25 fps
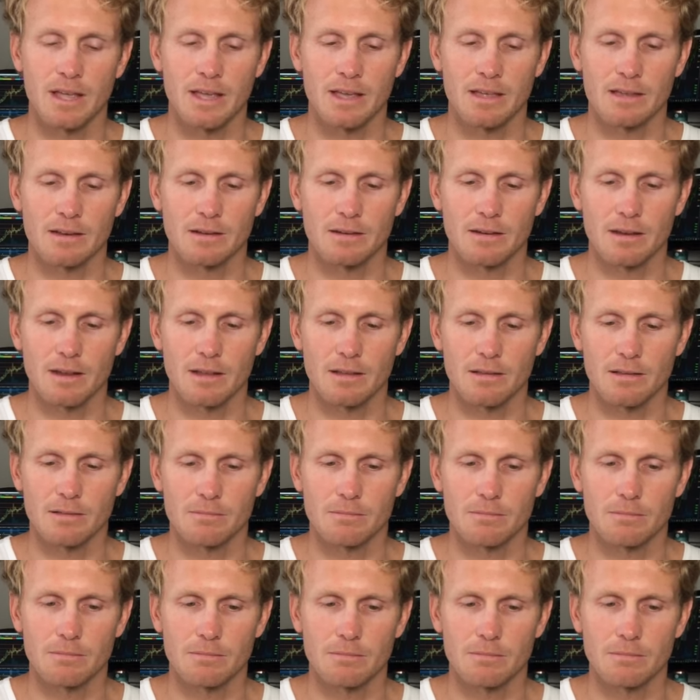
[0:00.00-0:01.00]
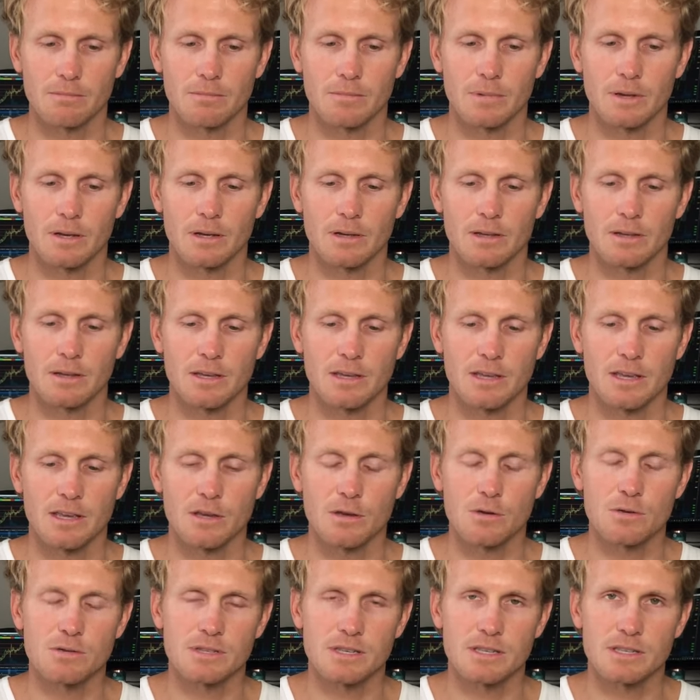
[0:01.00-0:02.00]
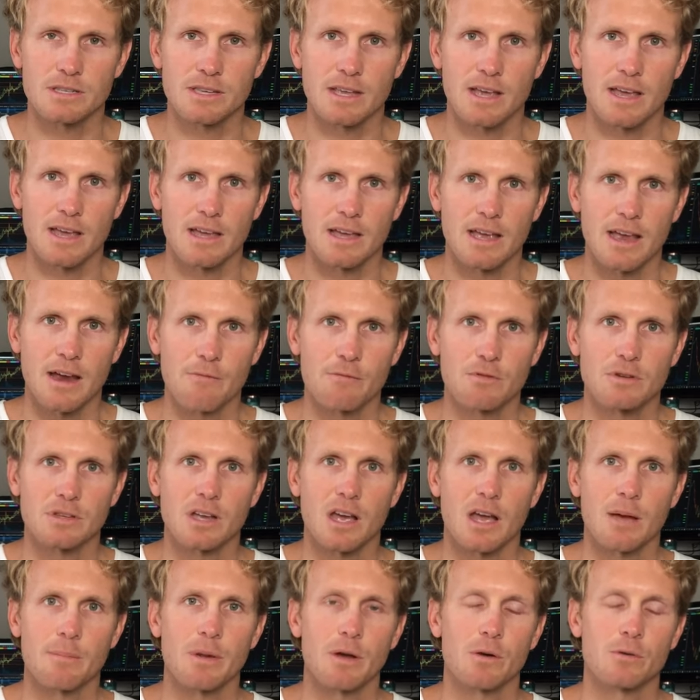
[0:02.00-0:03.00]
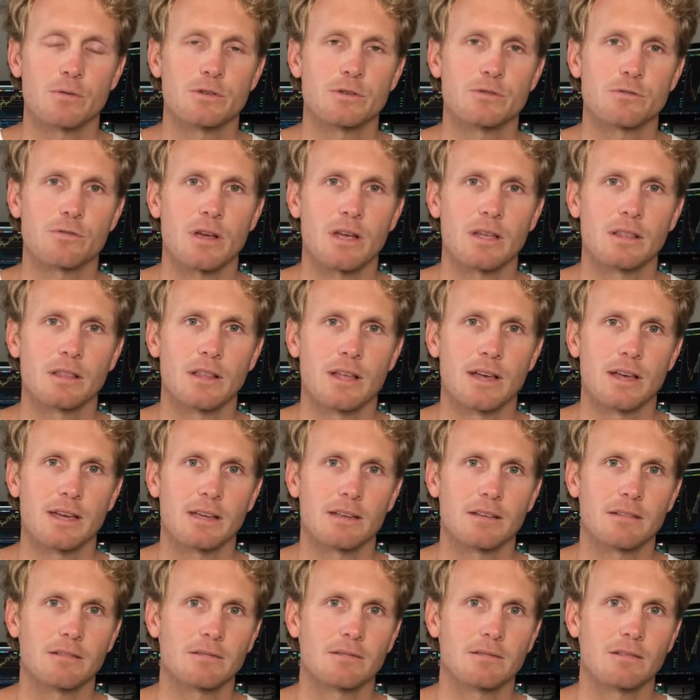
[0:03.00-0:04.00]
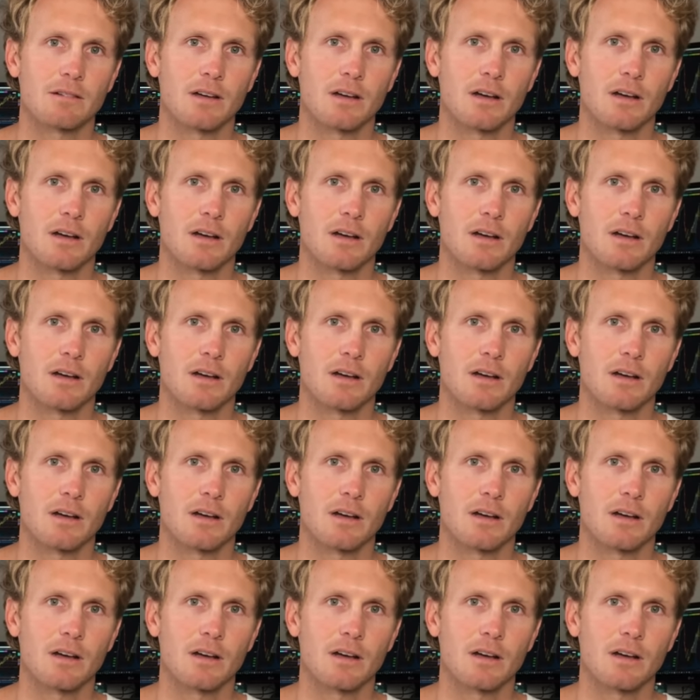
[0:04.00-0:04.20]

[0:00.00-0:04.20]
And he used to say every time I would trade like